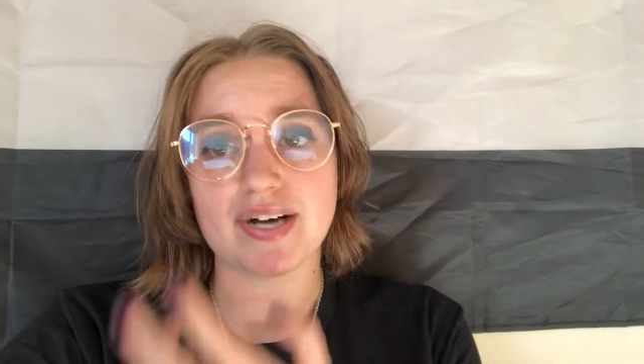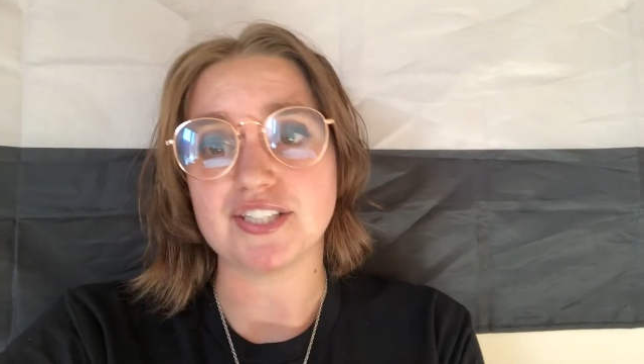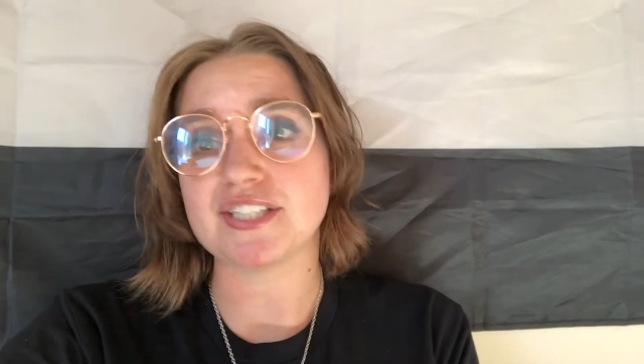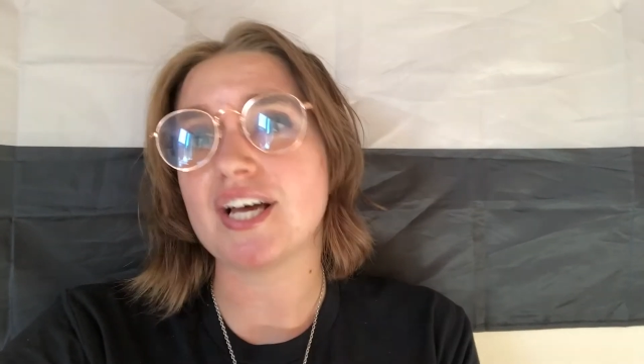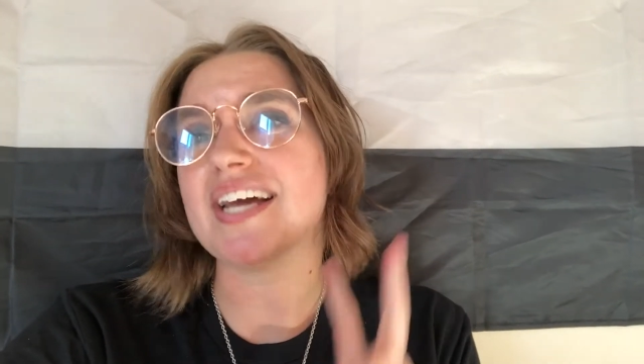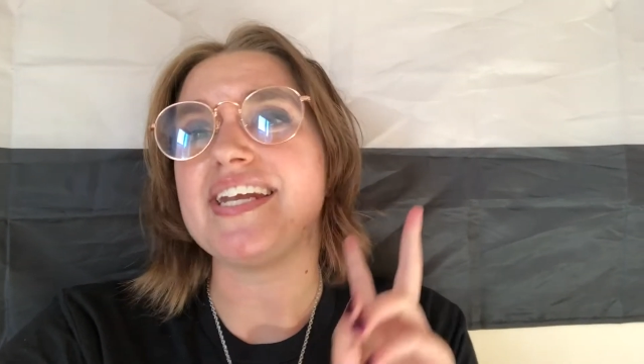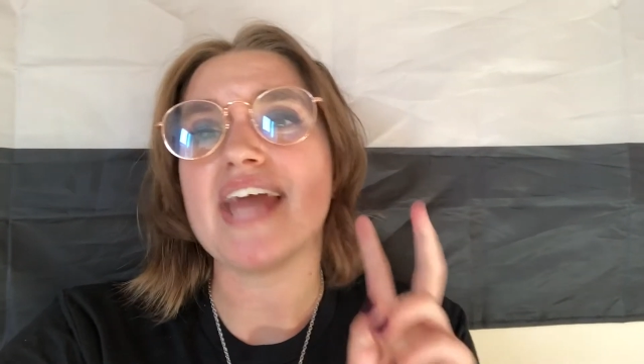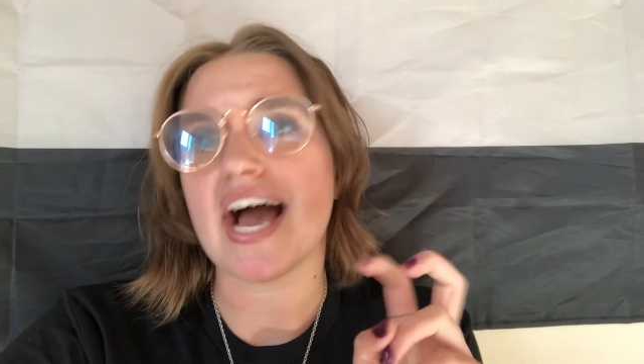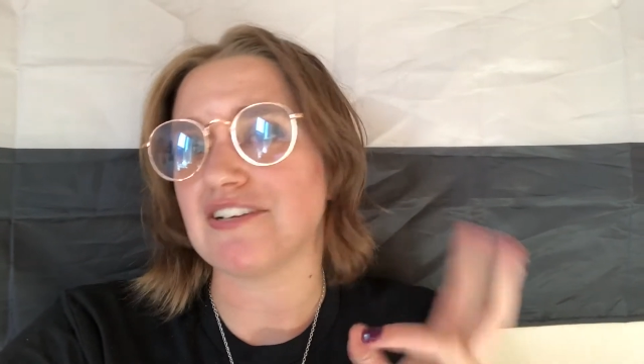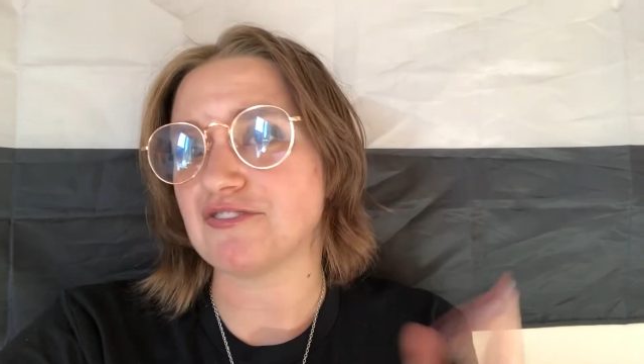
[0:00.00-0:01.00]
it's not
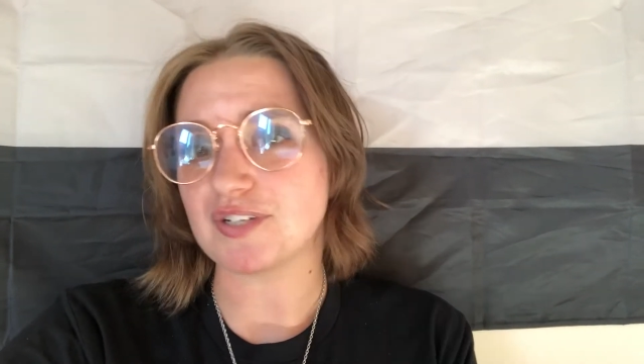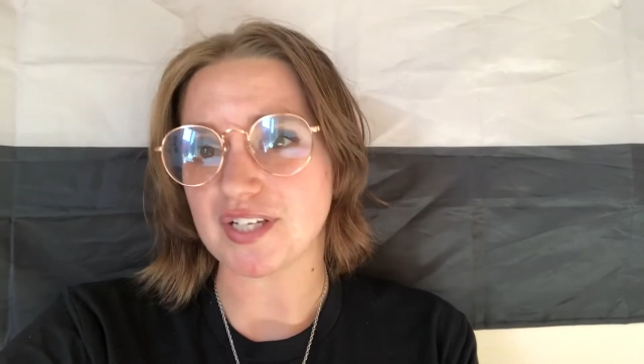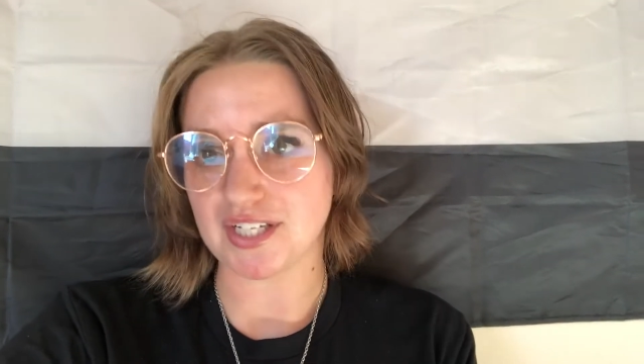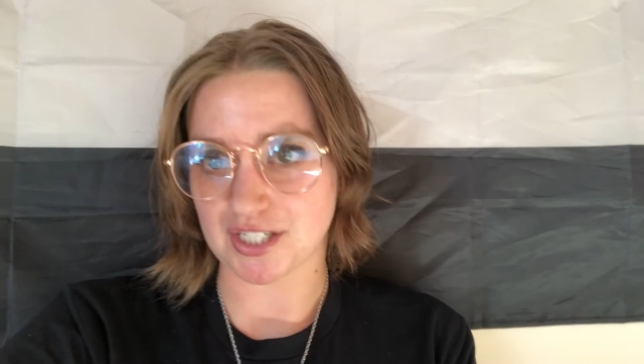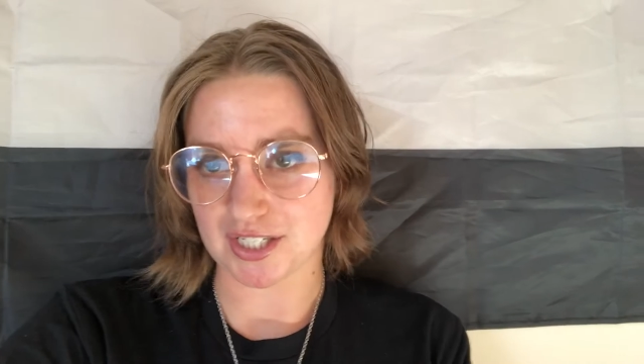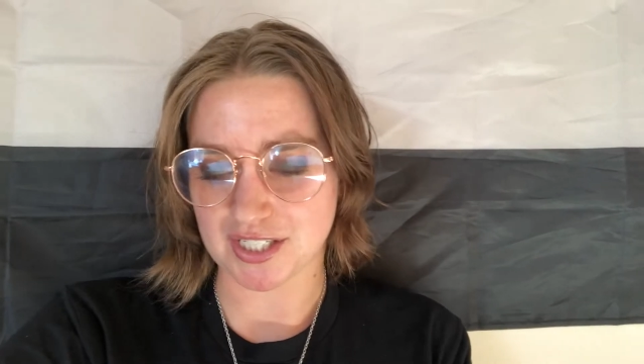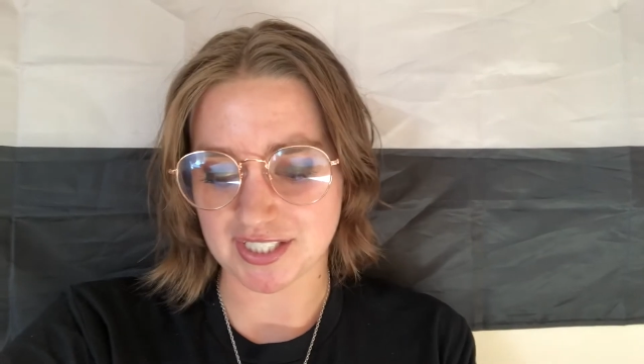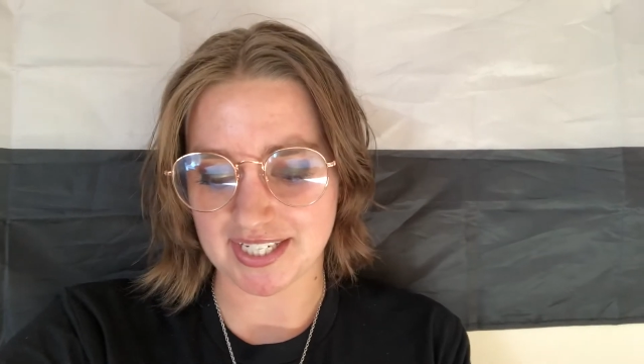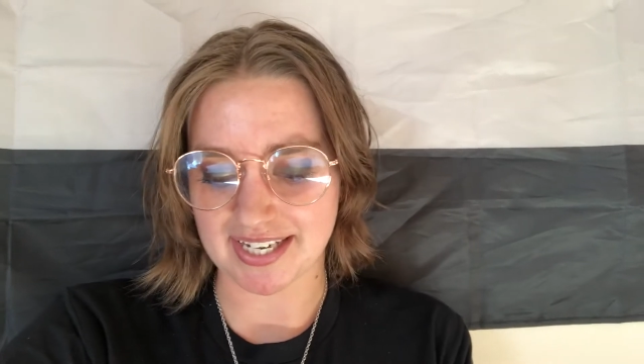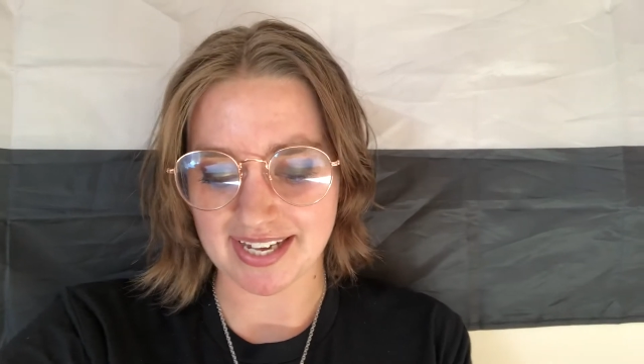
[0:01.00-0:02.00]
naturally
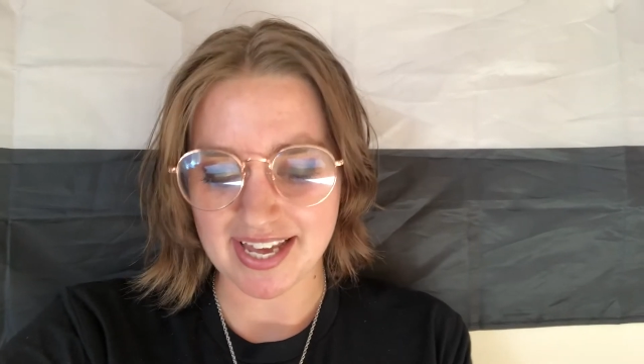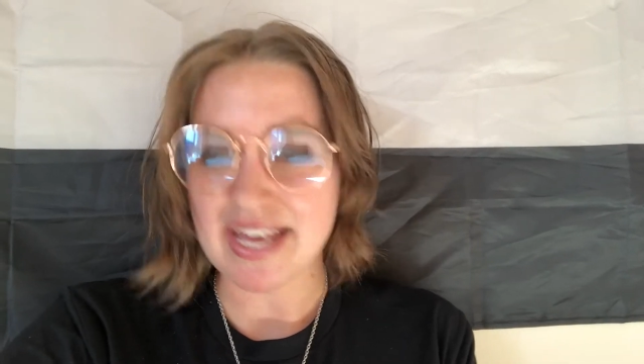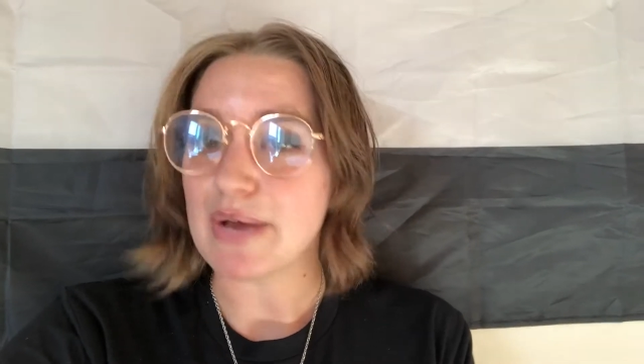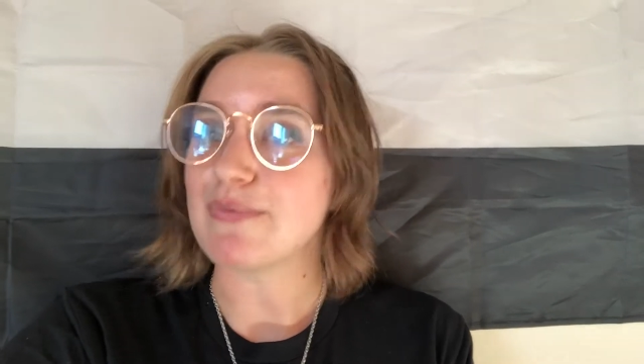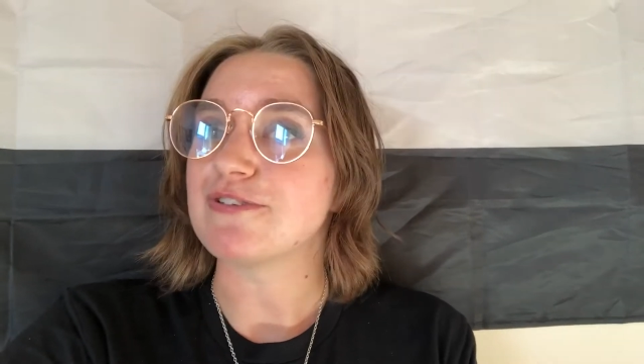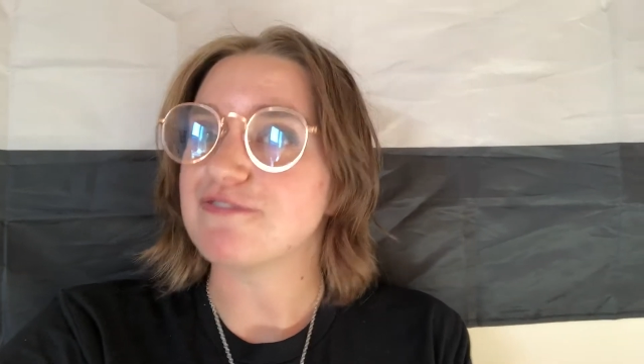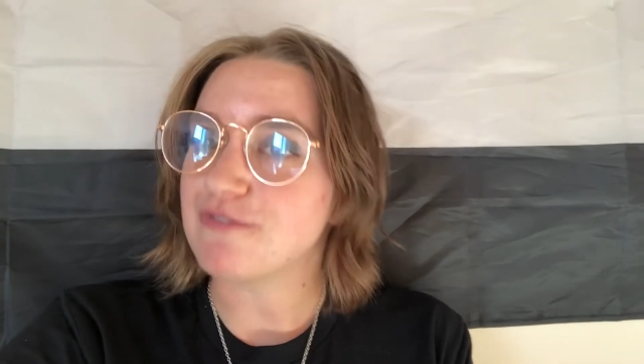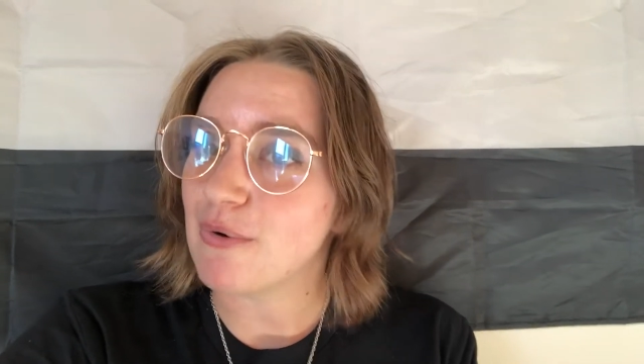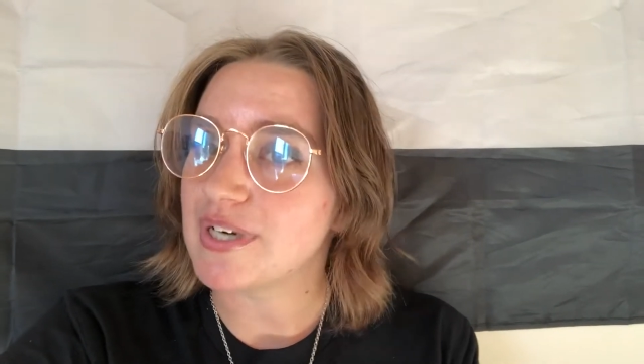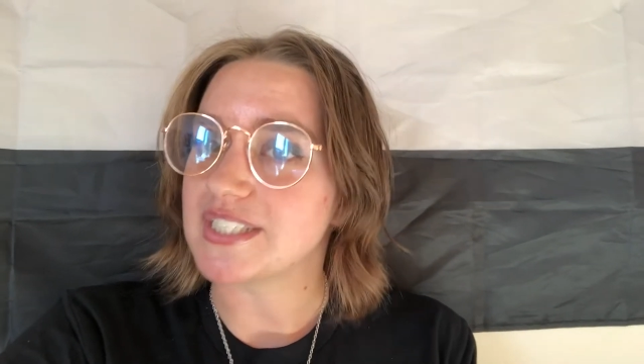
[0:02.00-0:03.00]
occurring, it was
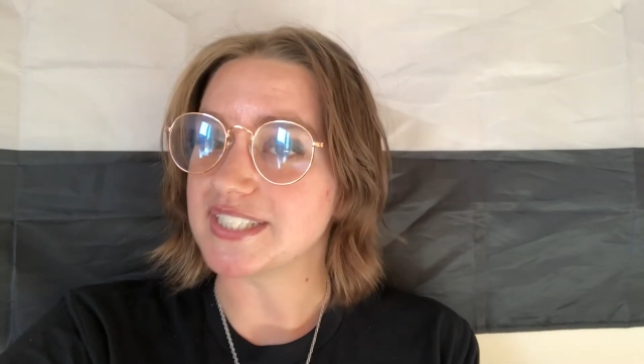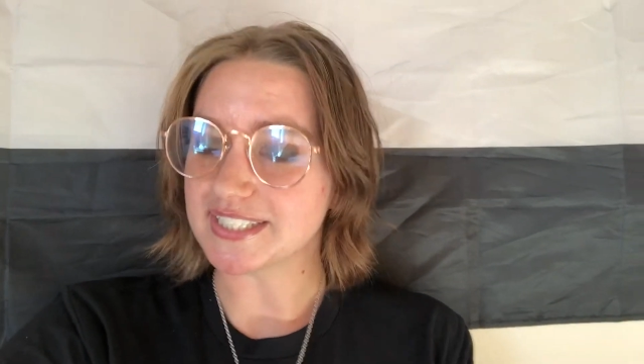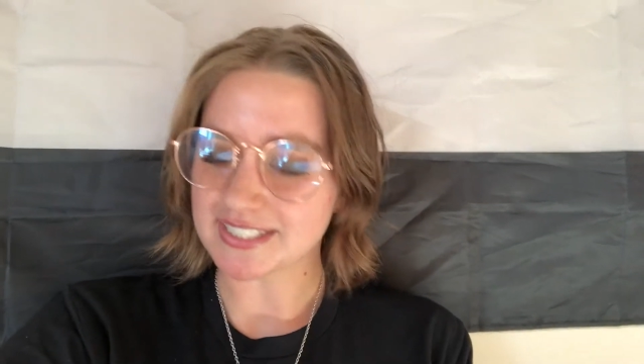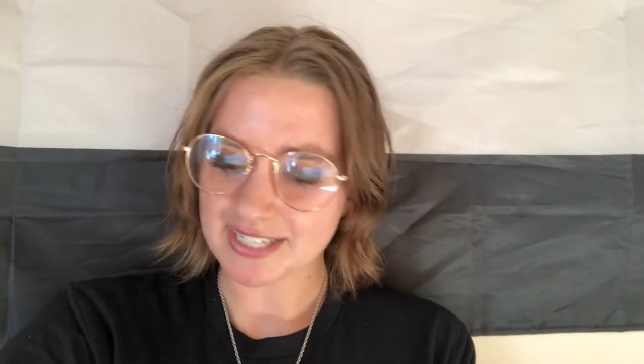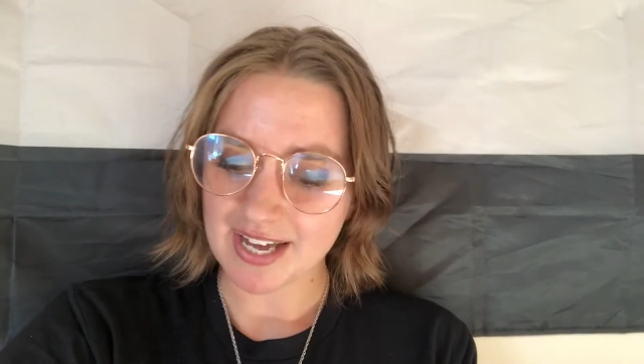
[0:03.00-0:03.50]
forced,